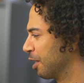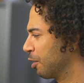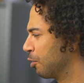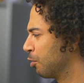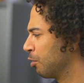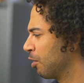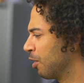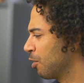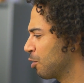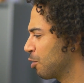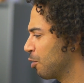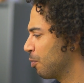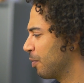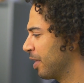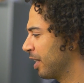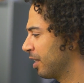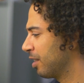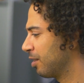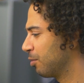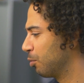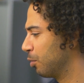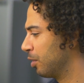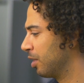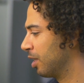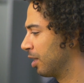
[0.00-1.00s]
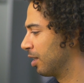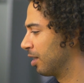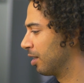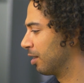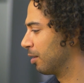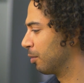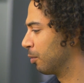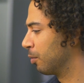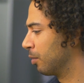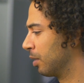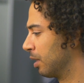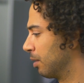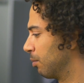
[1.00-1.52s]
They could also make it with
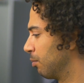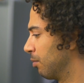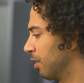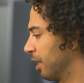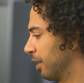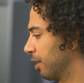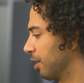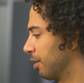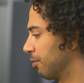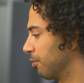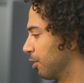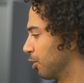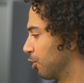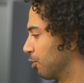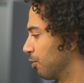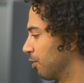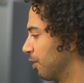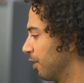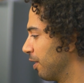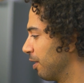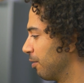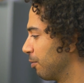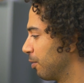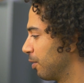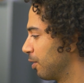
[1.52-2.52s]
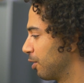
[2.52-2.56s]
like a vegetarian